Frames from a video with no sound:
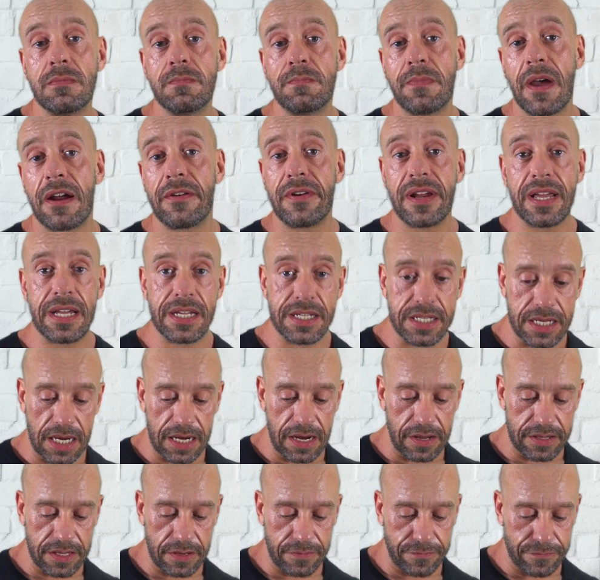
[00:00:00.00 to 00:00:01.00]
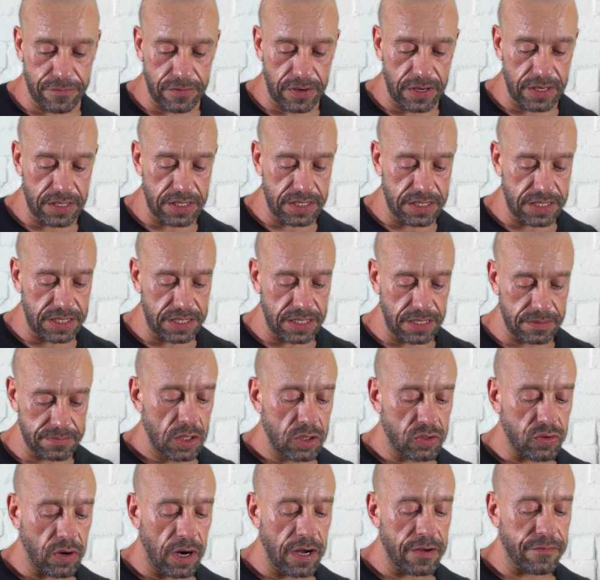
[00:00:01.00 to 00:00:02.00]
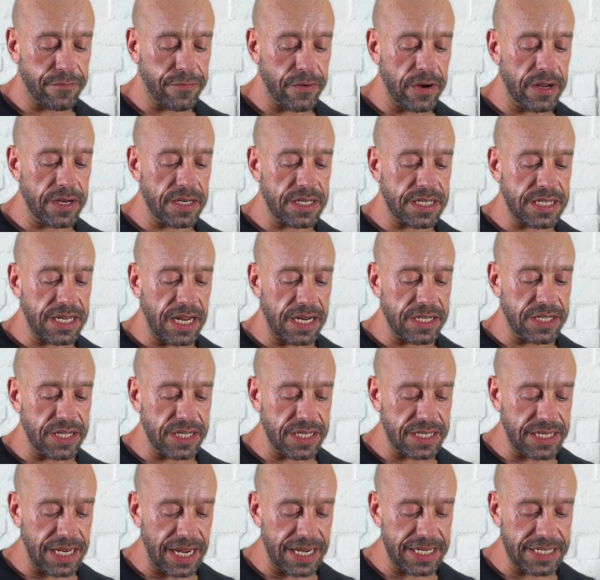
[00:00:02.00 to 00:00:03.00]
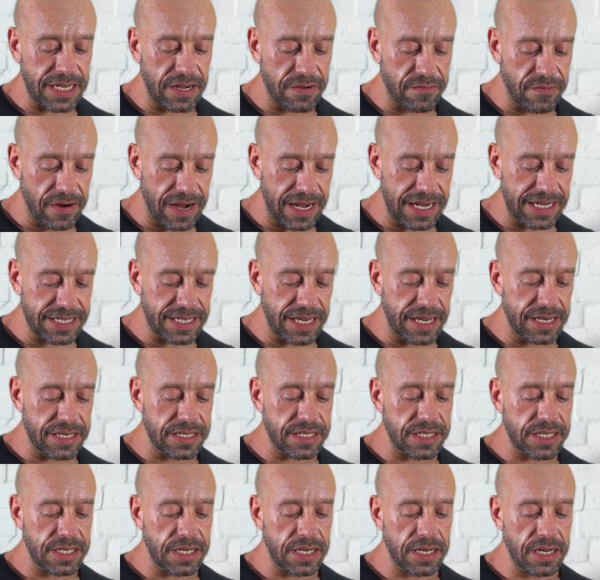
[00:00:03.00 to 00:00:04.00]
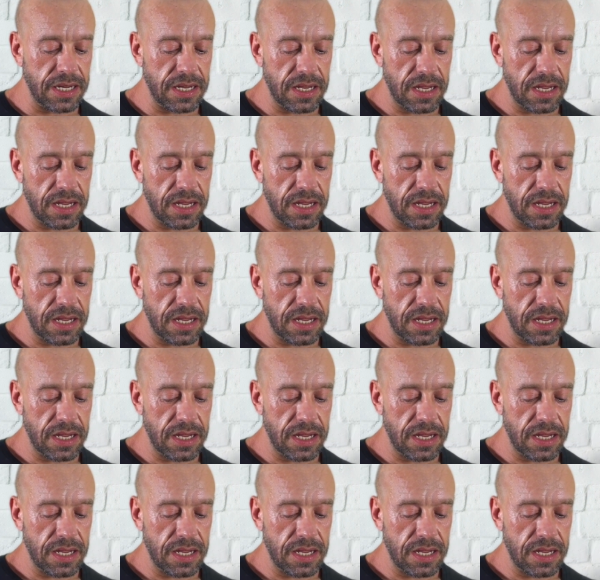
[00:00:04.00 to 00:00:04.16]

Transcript: berries and other fruits. Dried fruits such as dates and raisins.